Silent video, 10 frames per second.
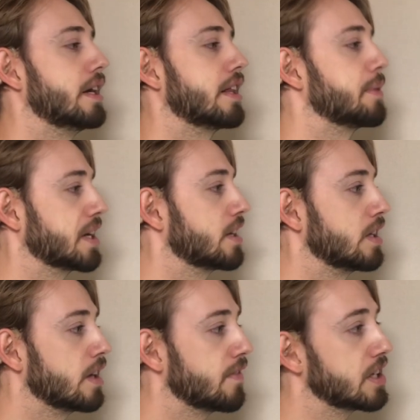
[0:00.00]
Then we got
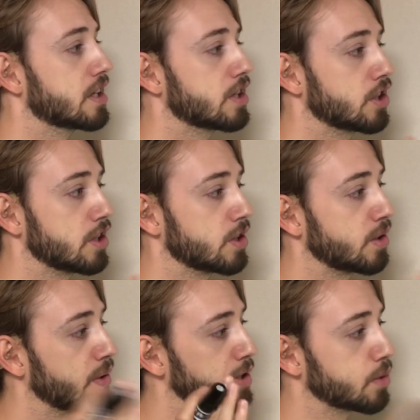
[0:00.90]
11th
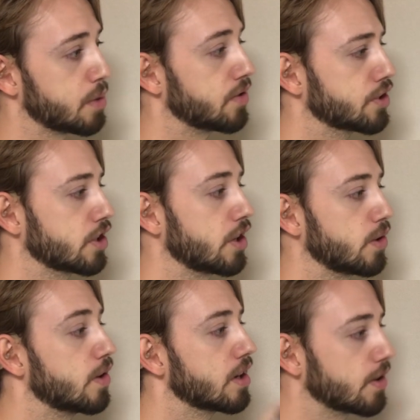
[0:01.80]
Tsunoda, 12th
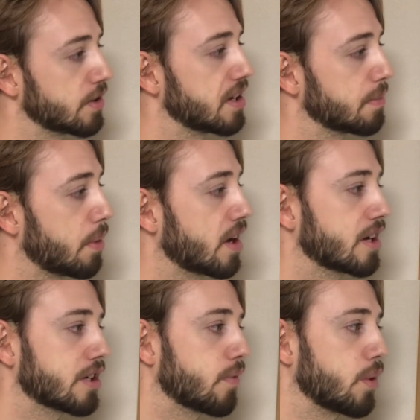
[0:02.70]
Zhou, 13th
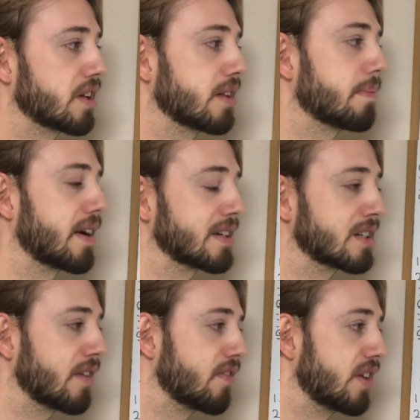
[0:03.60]
Bottas, 14th
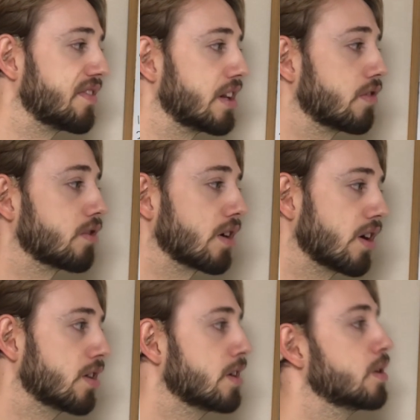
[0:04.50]
Magnussen, 15th
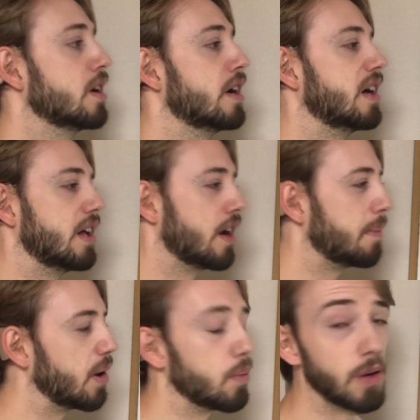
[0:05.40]
Ricciardo,
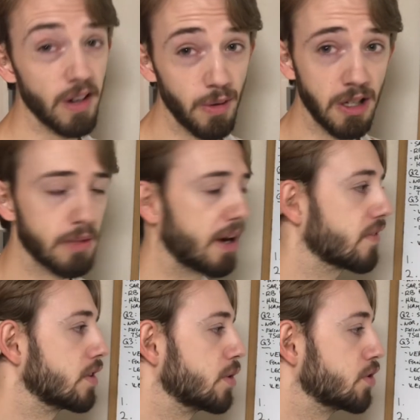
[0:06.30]
about where you would expect
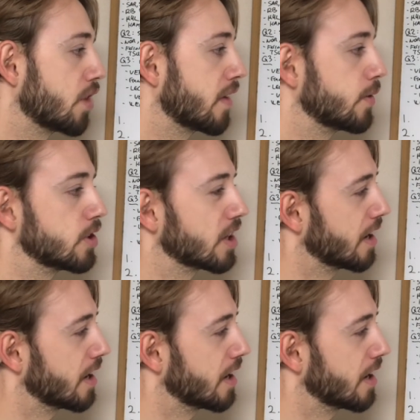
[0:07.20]
for those drivers.